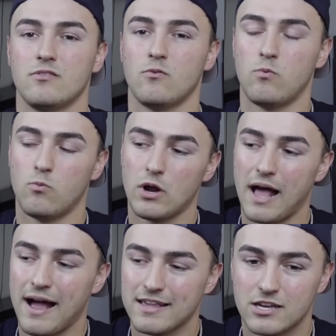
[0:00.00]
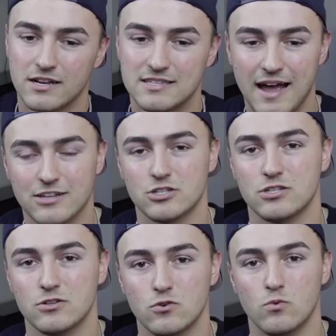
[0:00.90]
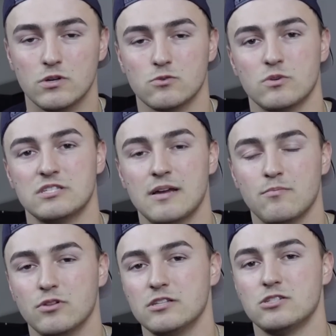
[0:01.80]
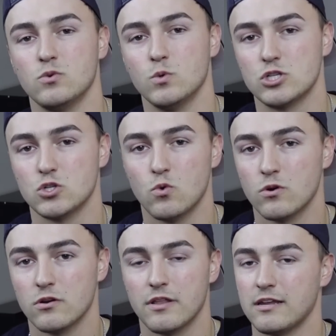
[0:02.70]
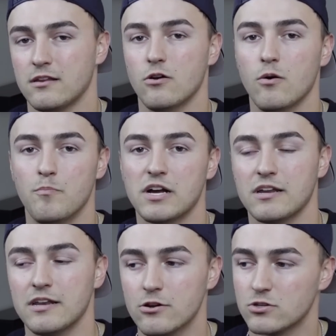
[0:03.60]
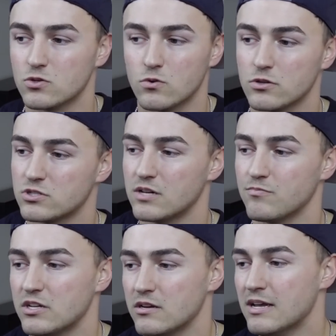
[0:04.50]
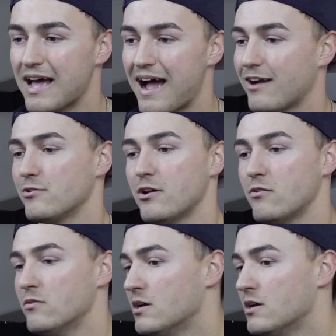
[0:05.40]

what I can attach it to was a resemblance to a sword, like, a Buccaneer sword or something. I don't know.